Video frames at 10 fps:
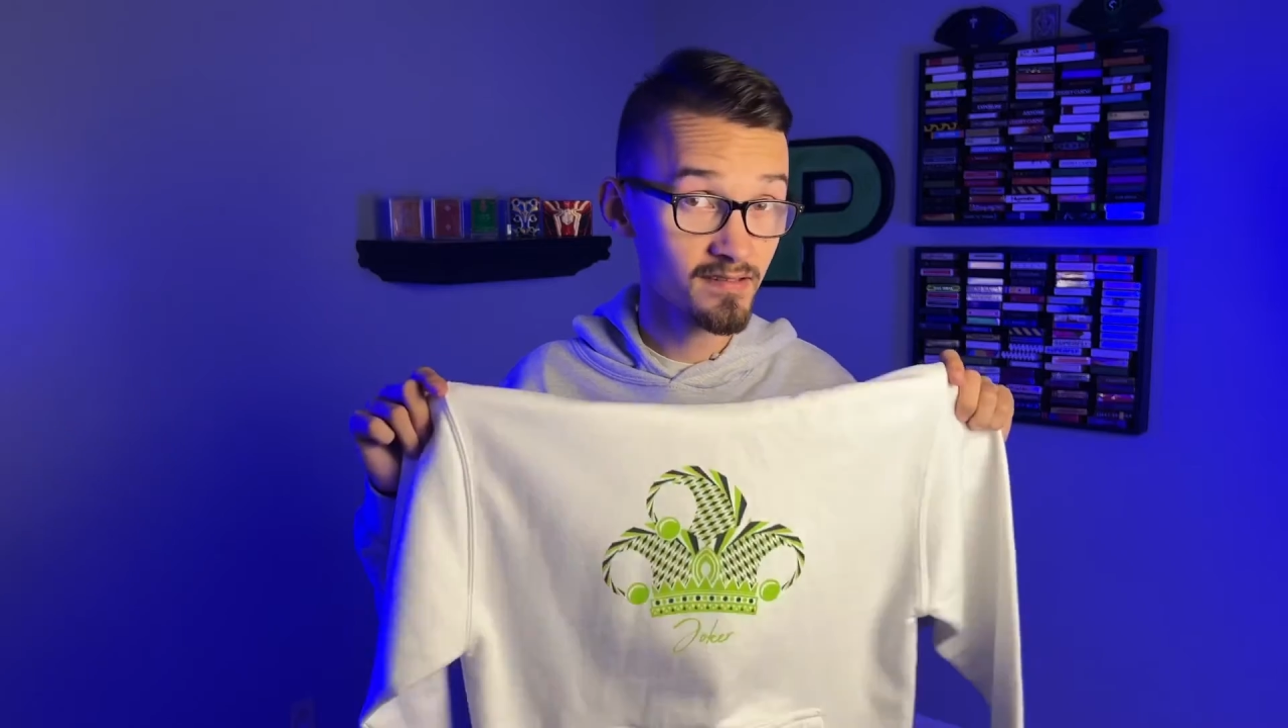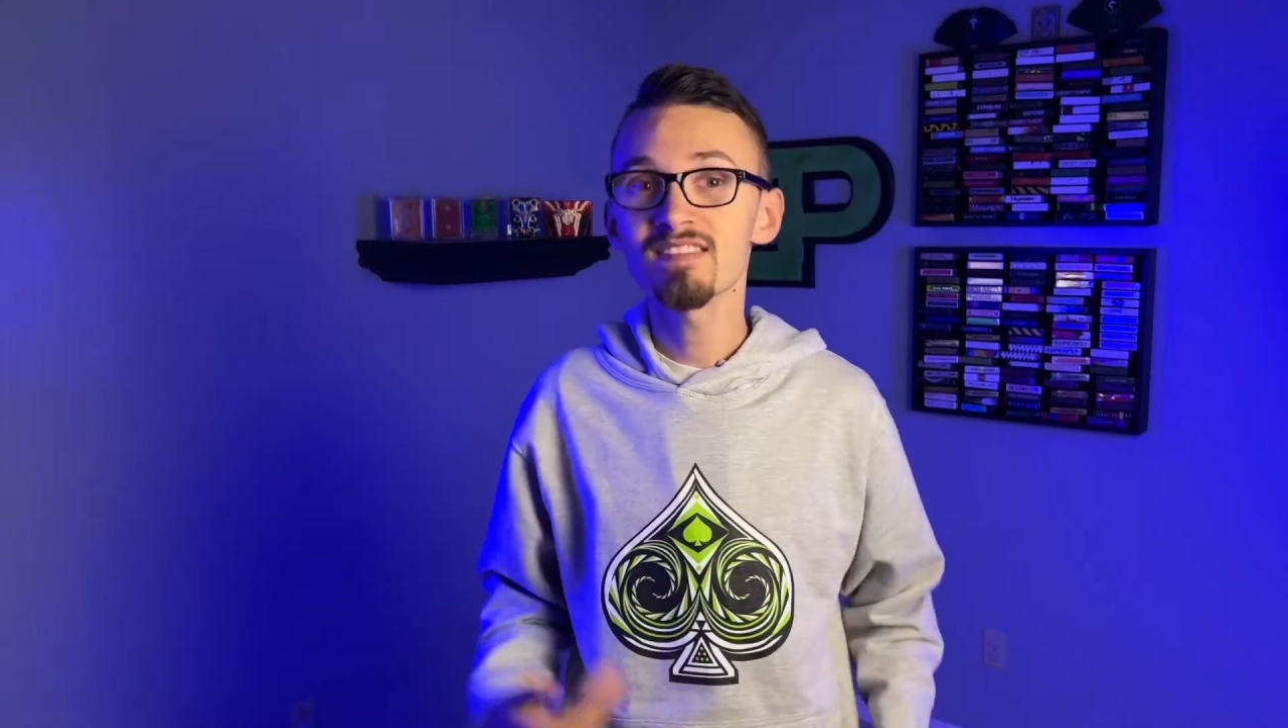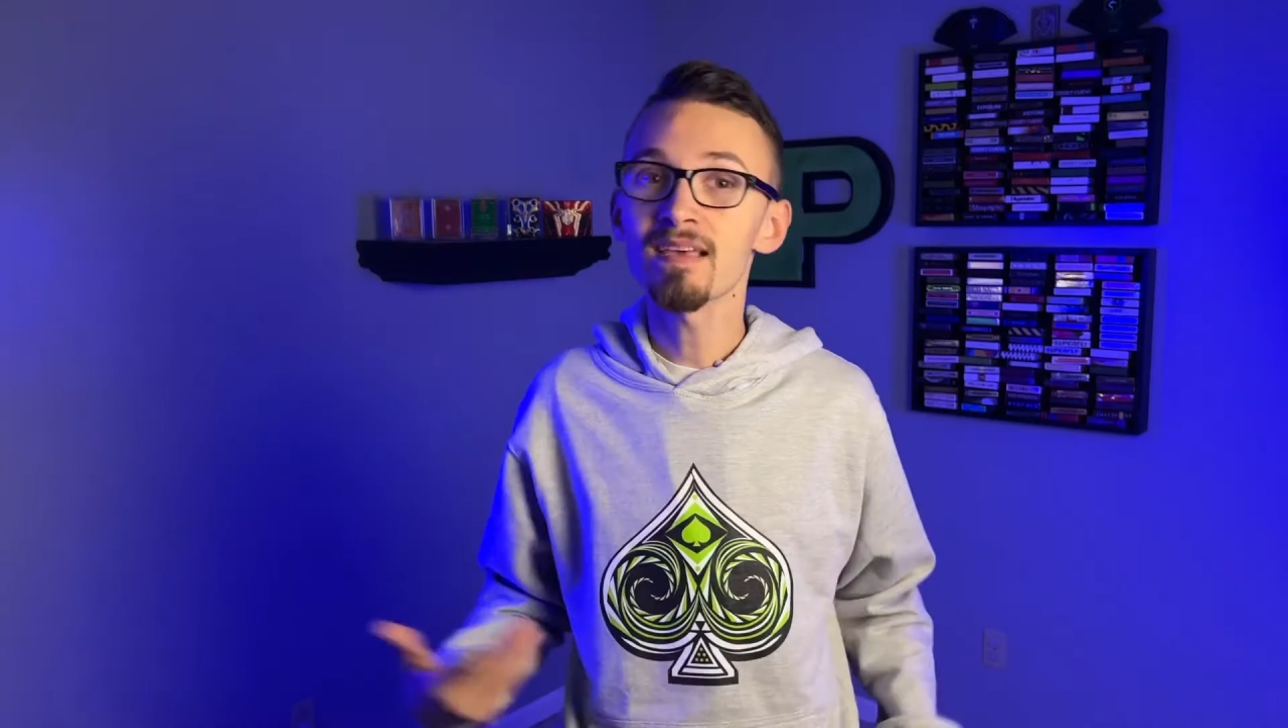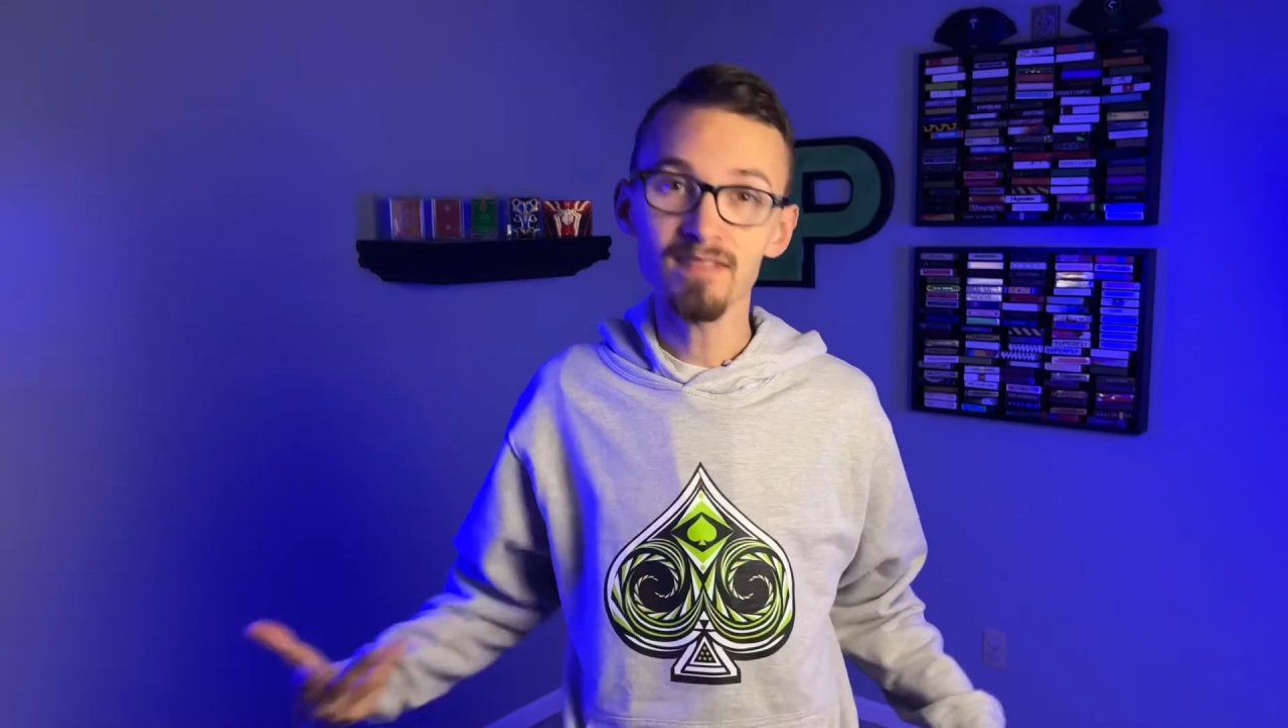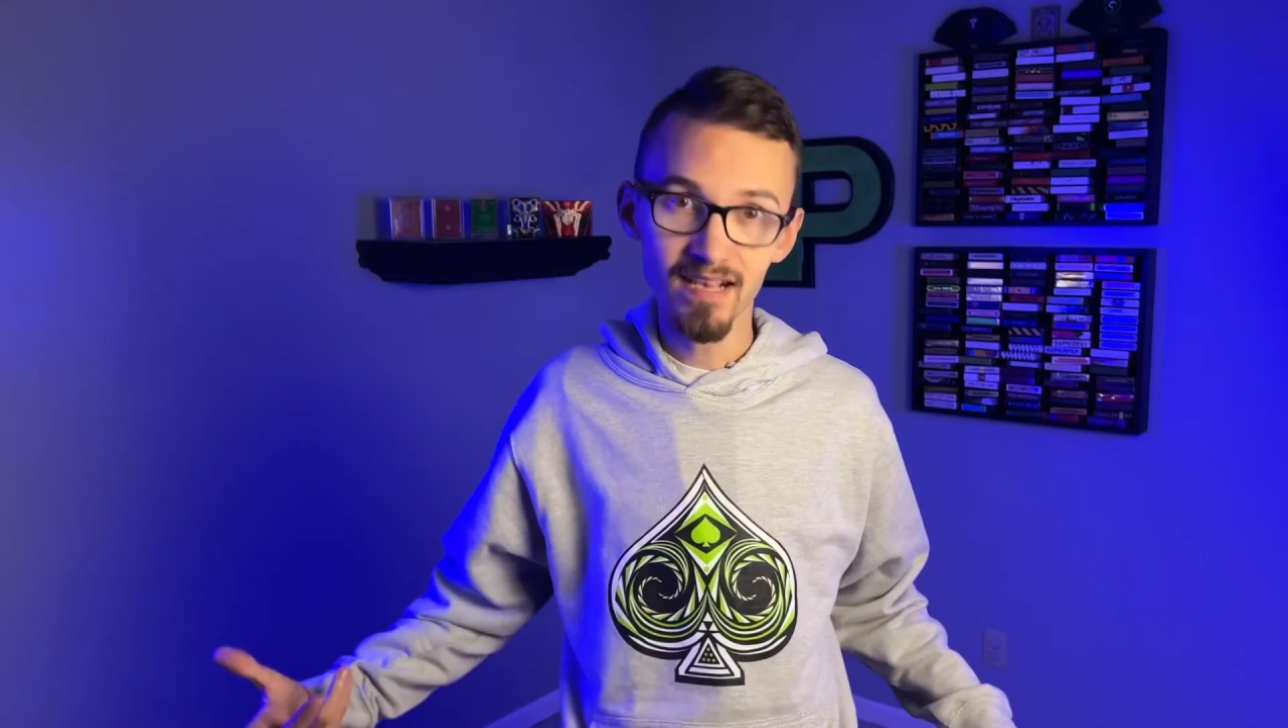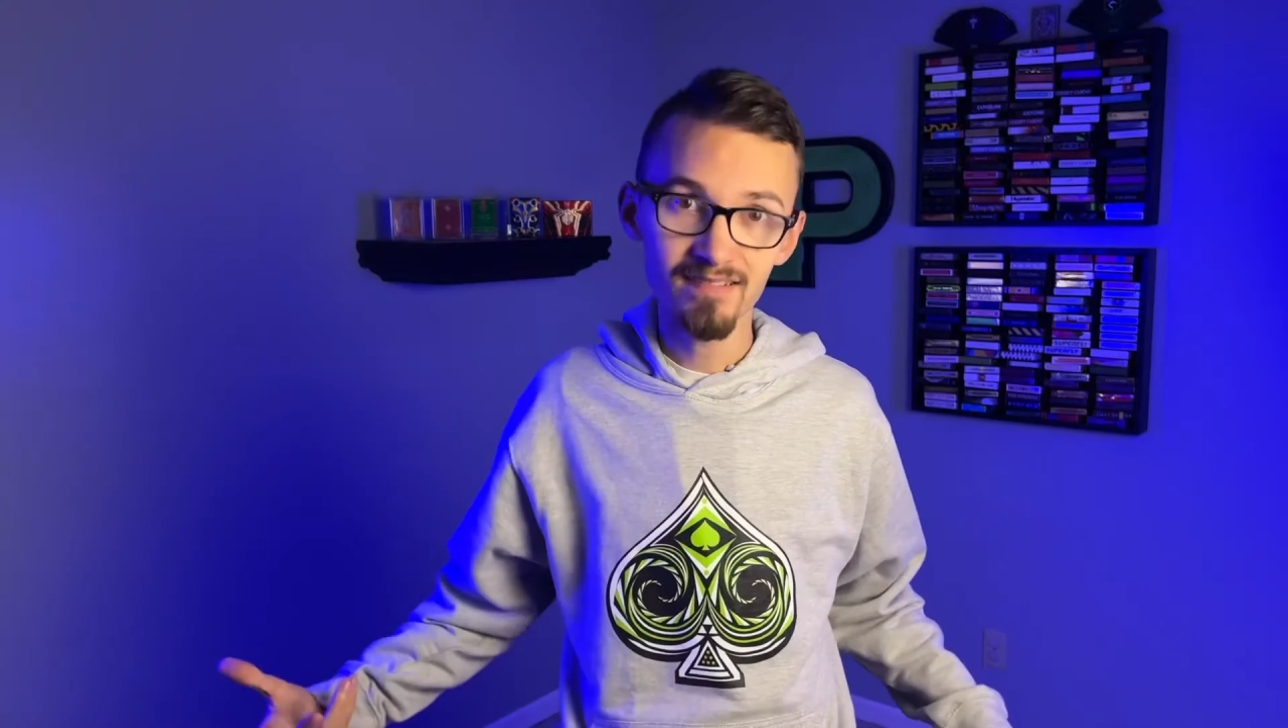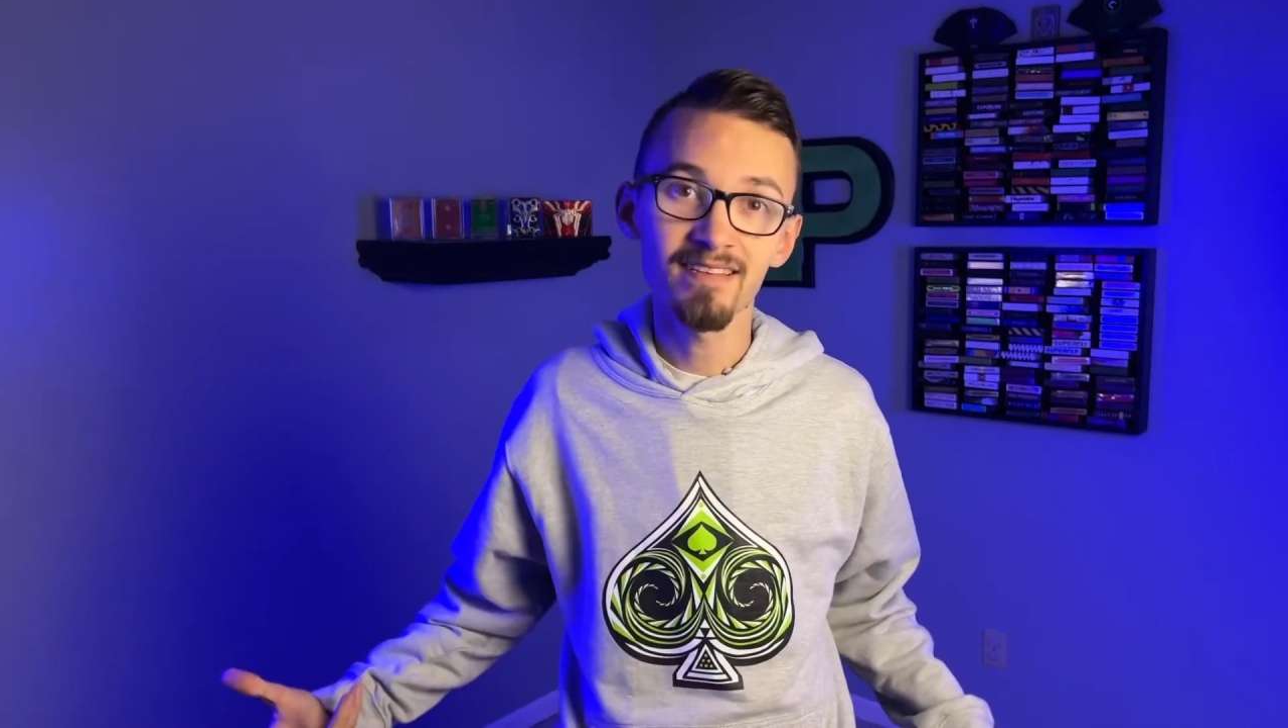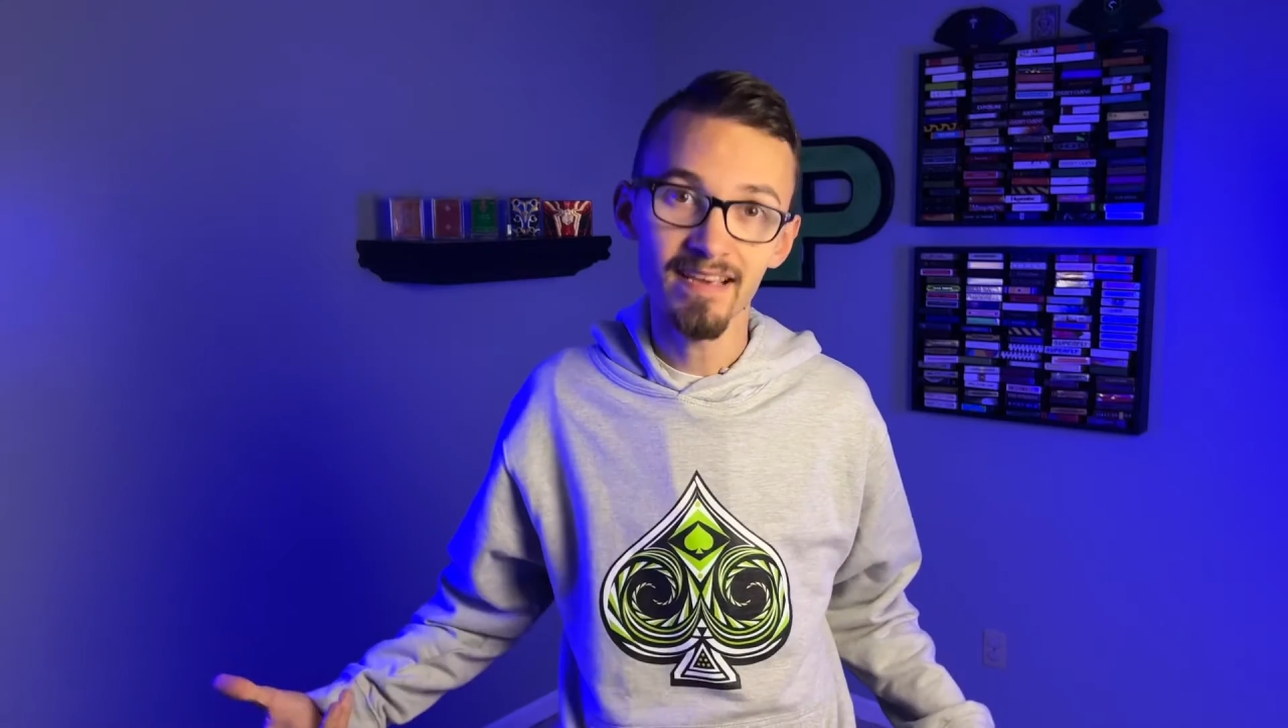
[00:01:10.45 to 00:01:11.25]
The same size as the